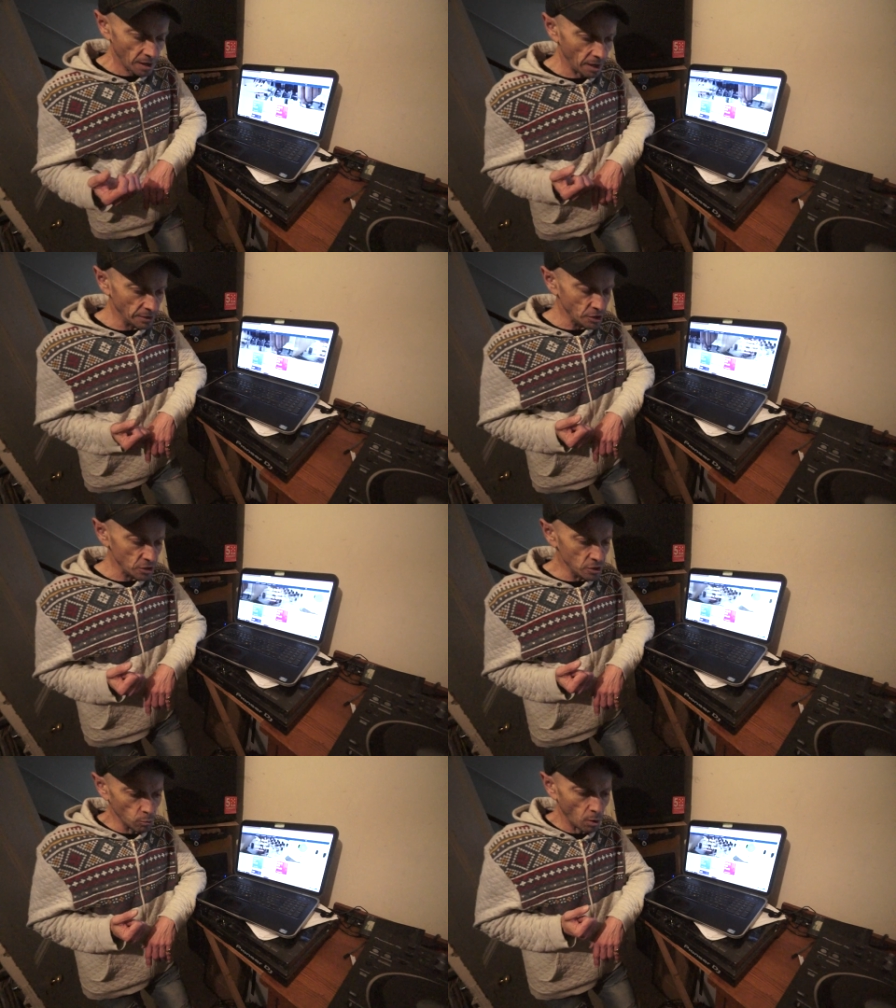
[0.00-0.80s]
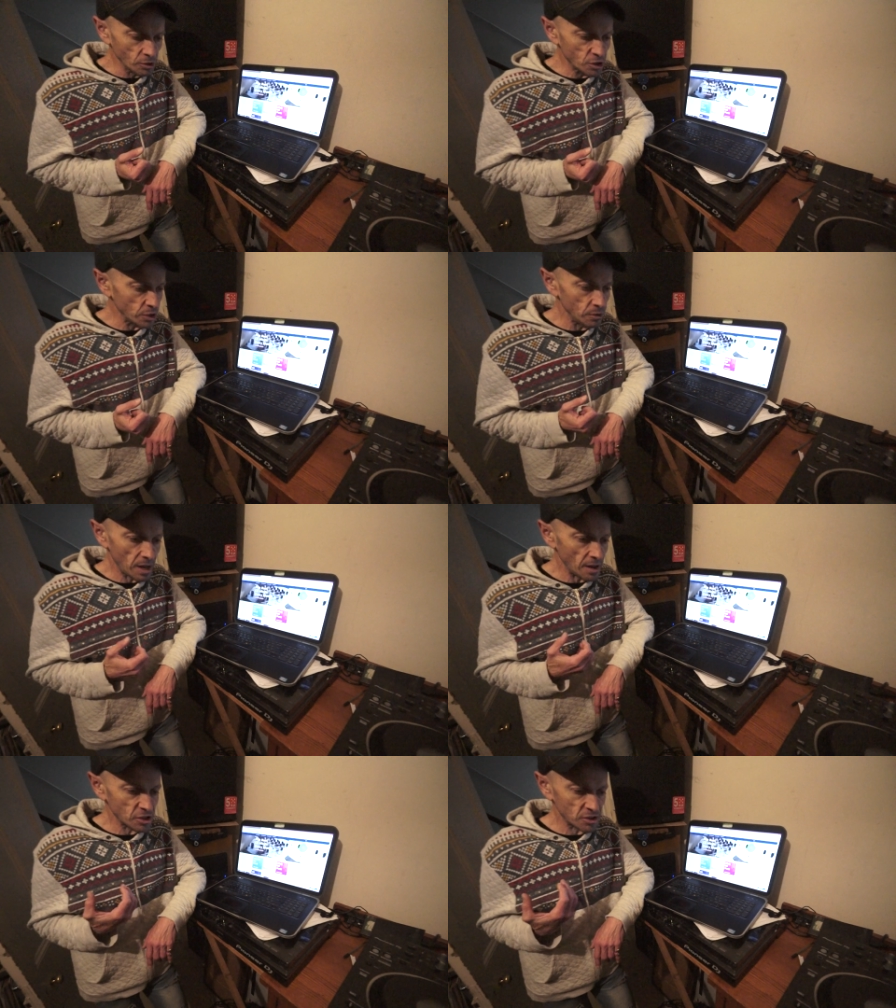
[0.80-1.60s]
and you want to,
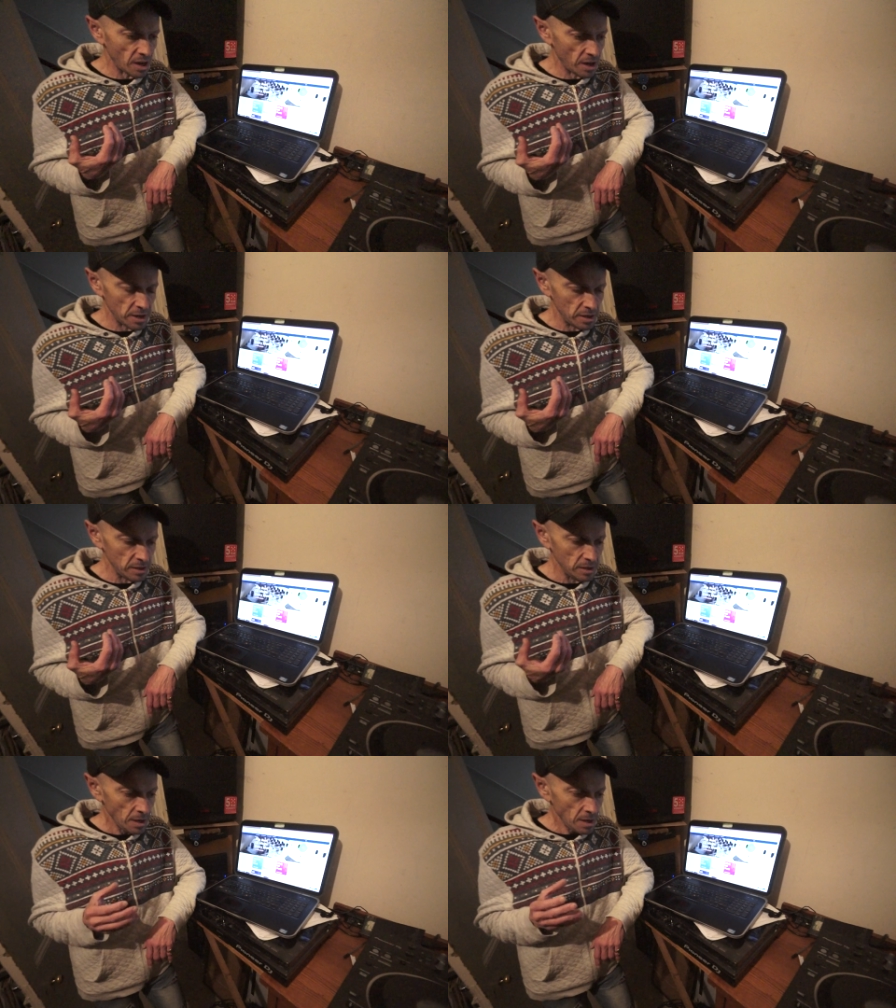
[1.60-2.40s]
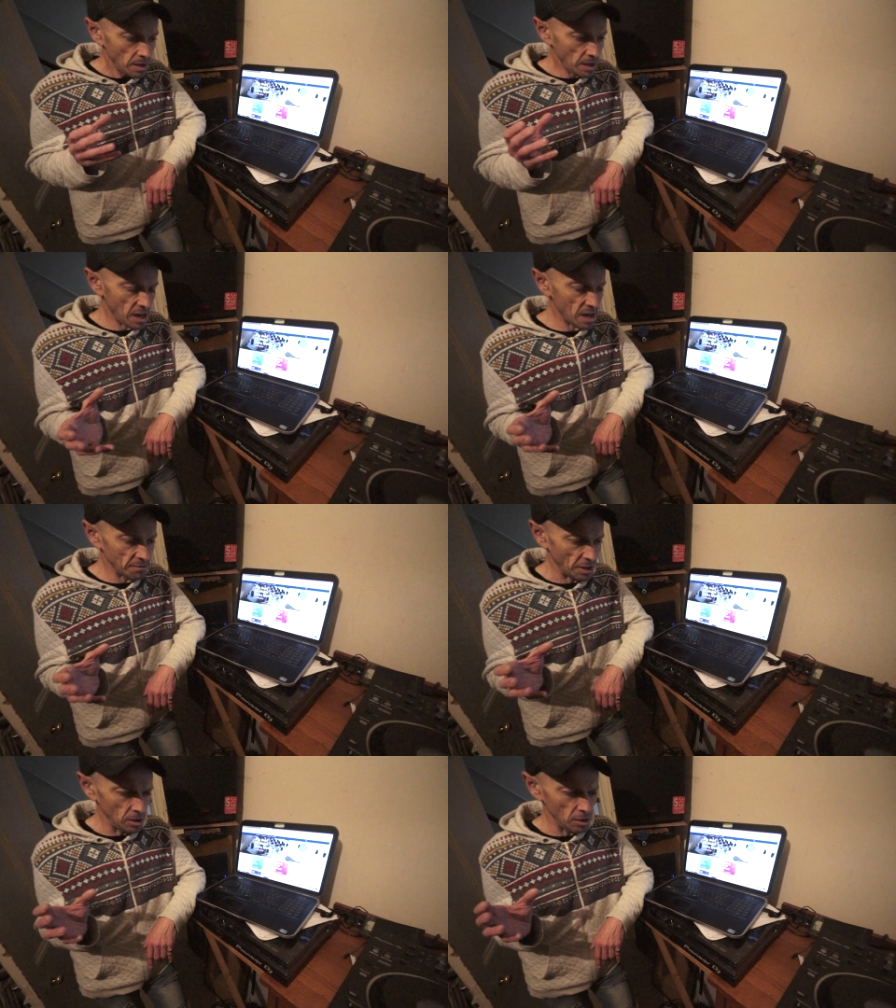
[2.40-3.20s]
let's say,
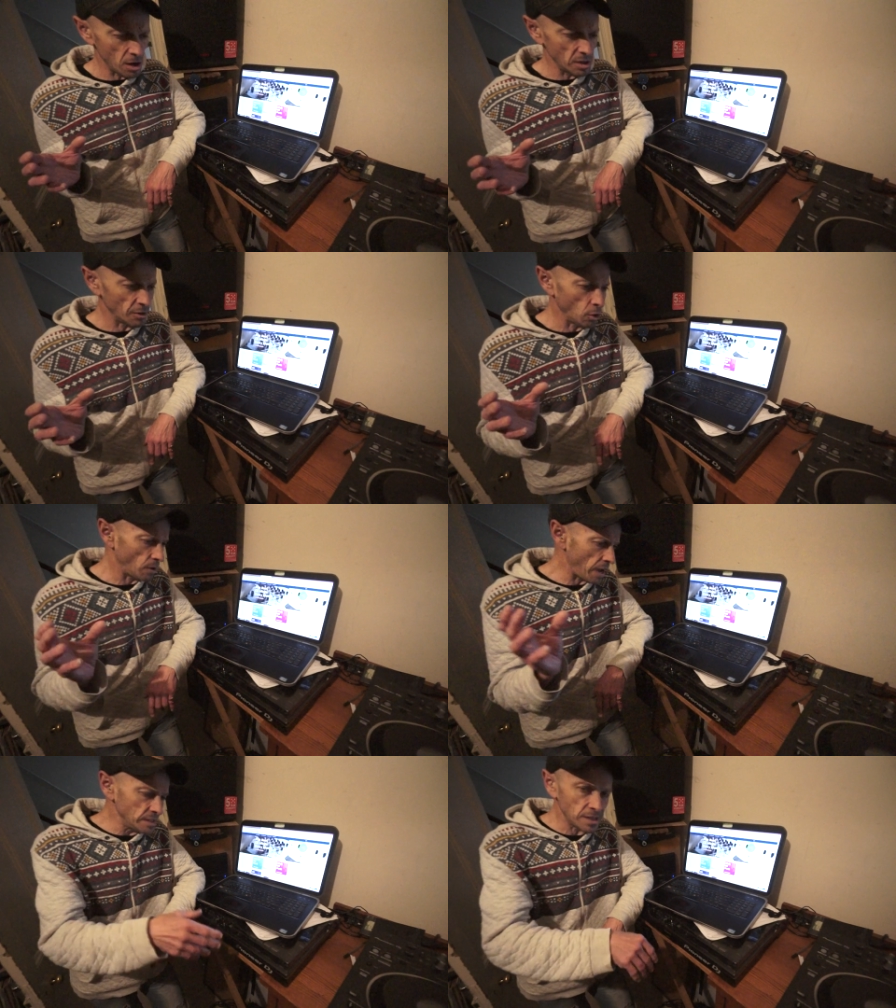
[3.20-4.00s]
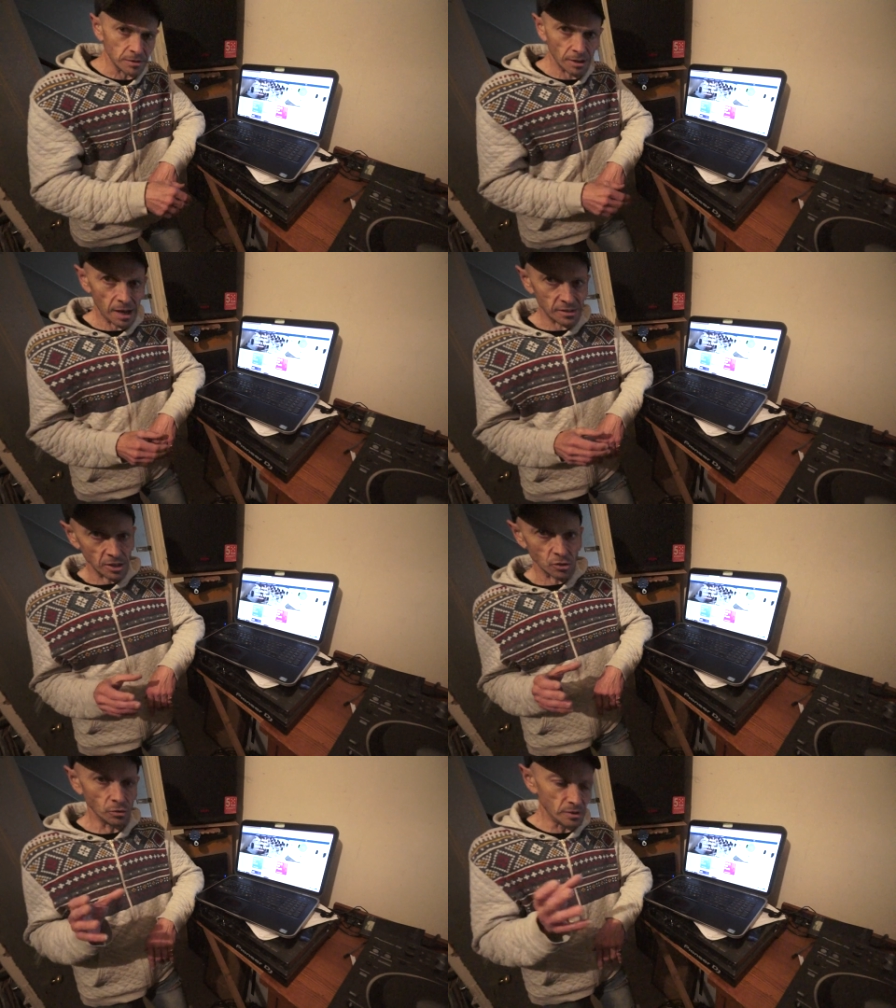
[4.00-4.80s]
have a load of old 80s
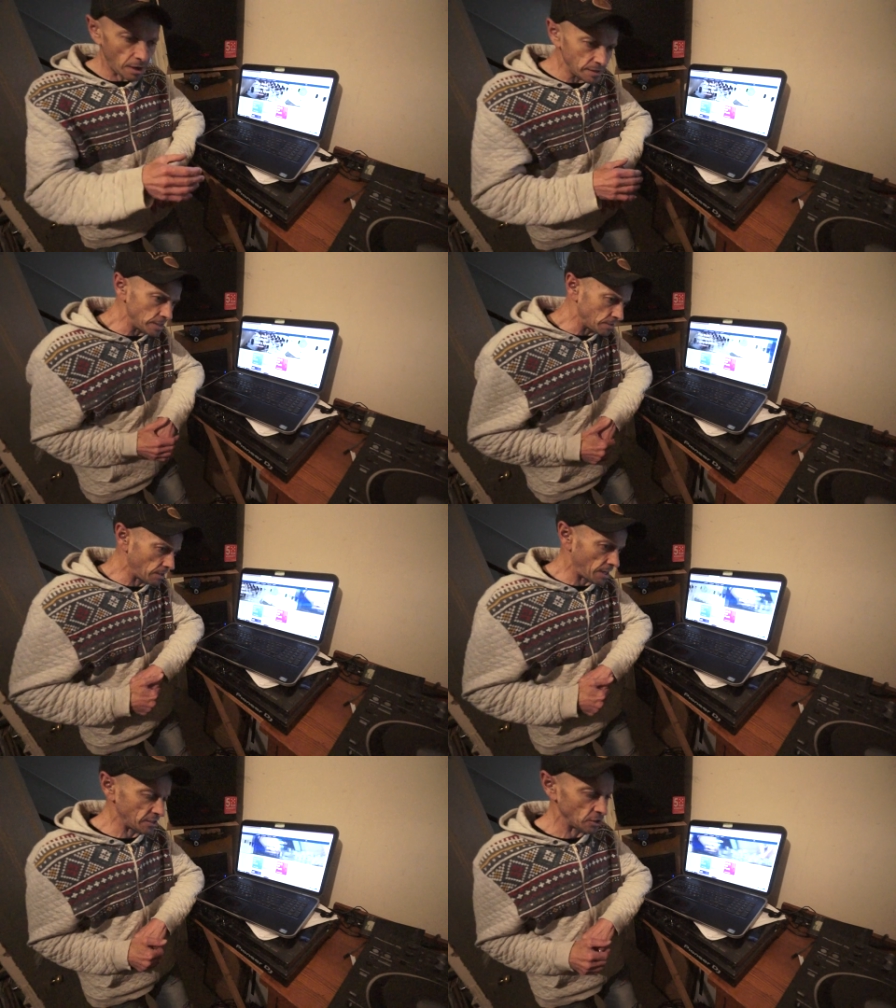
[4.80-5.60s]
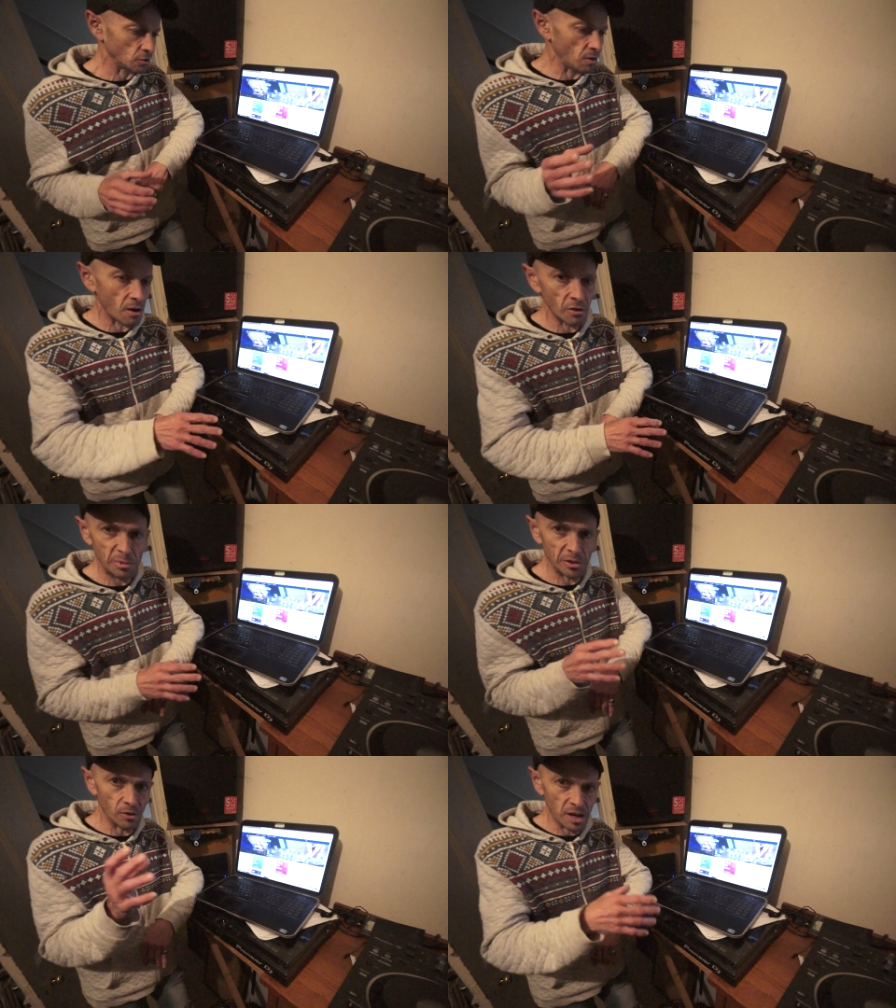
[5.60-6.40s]
classics or 90s classics or
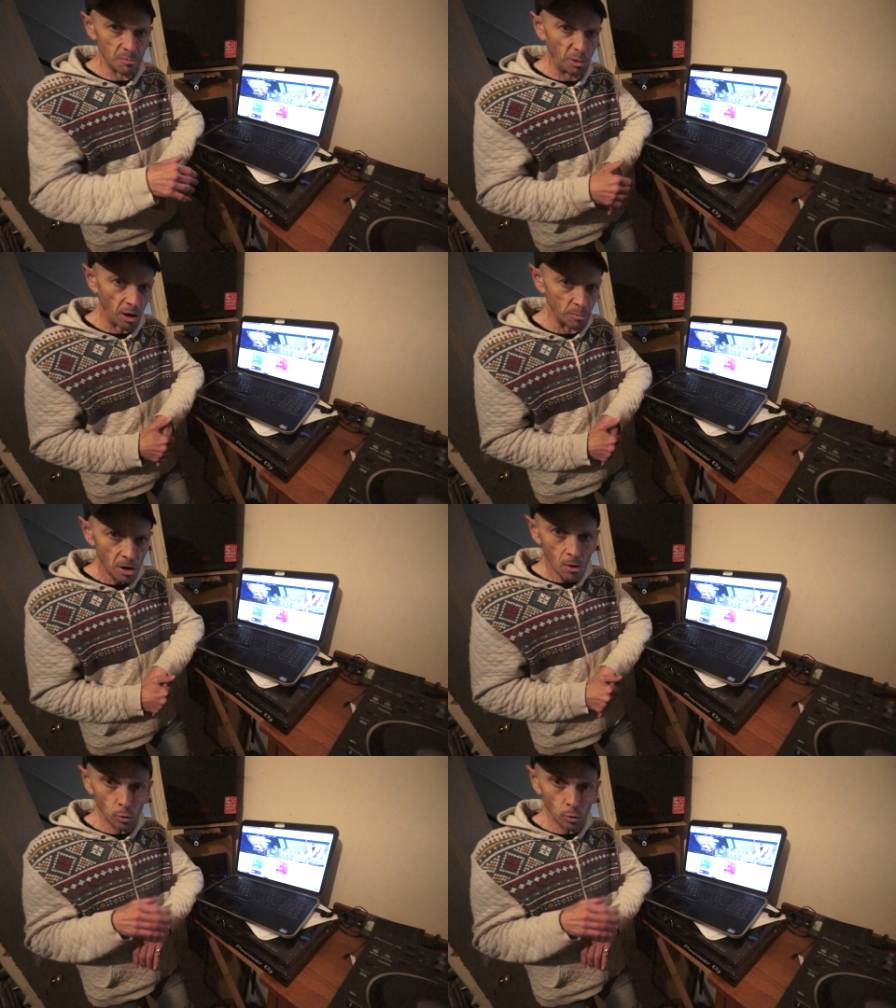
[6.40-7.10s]
R&B or hip hop.